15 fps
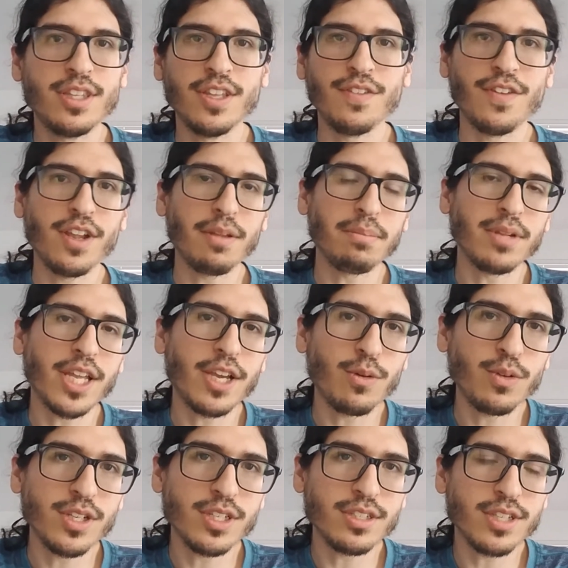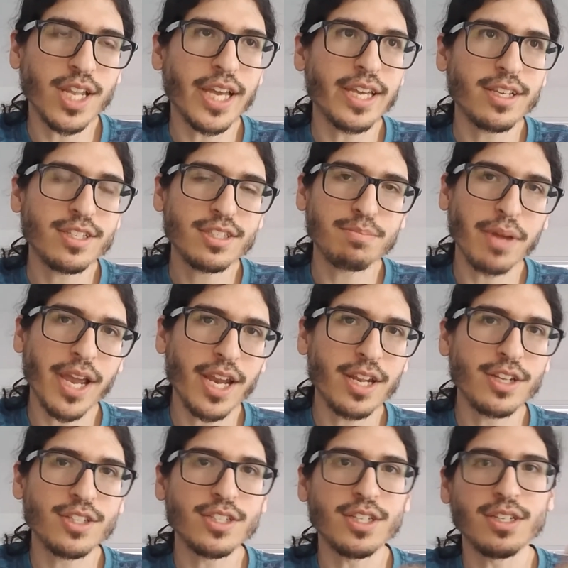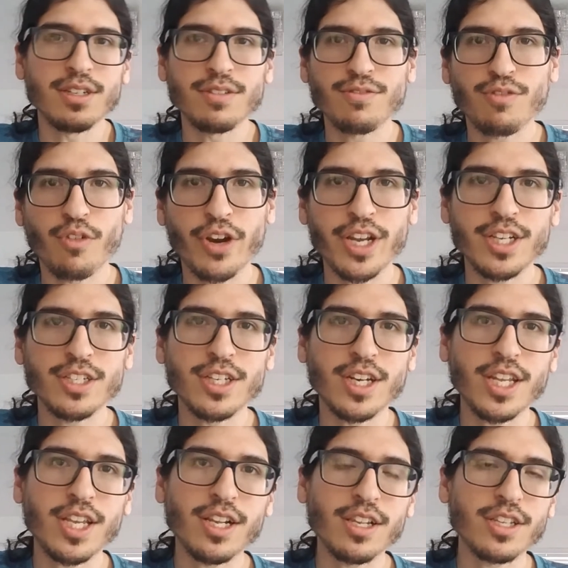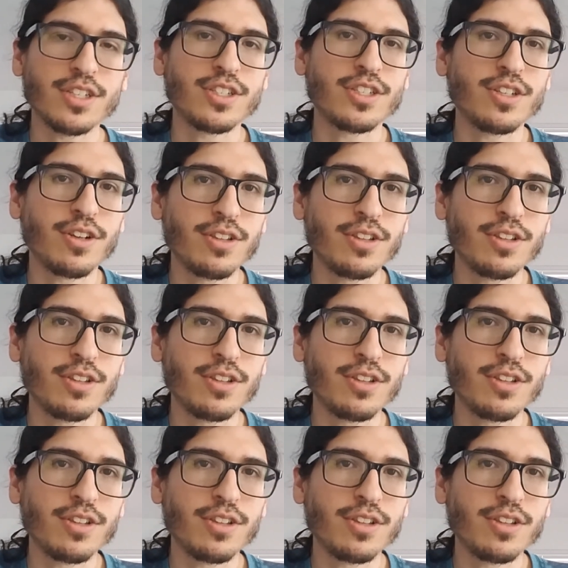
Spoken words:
developed languages like Spanish and French and English.